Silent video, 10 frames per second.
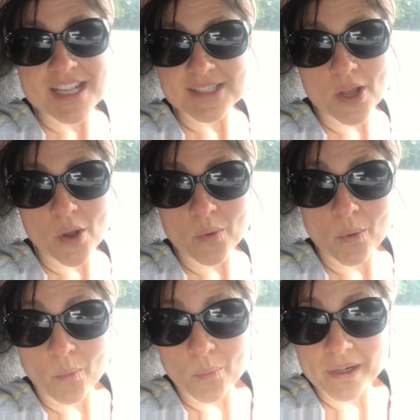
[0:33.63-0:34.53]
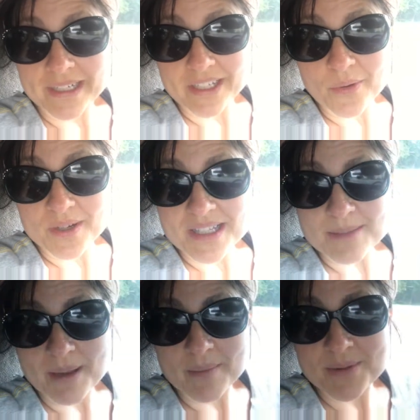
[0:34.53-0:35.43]
so we're gonna go into the
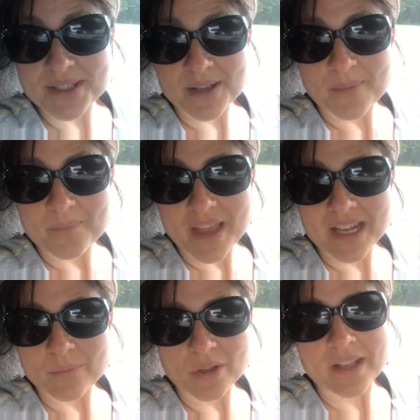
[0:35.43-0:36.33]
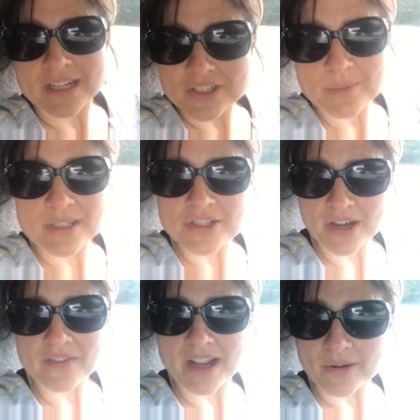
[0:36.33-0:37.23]
spam museum and well actually we're gonna
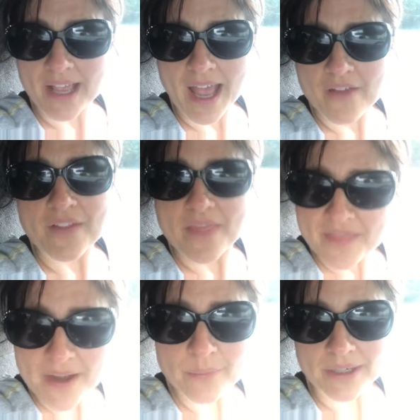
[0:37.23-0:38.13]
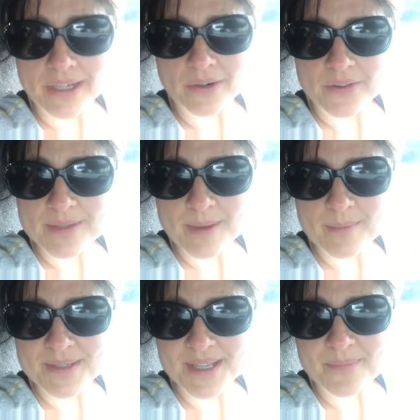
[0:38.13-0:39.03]
drive an hour and a half and then we're gonna go to the spam
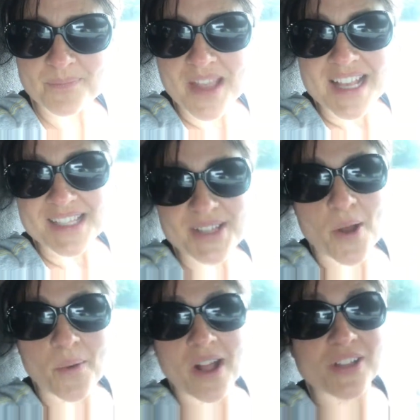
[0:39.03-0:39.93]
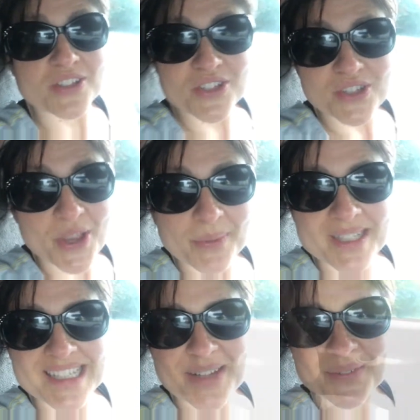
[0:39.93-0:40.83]
museum so I'll show you what it's like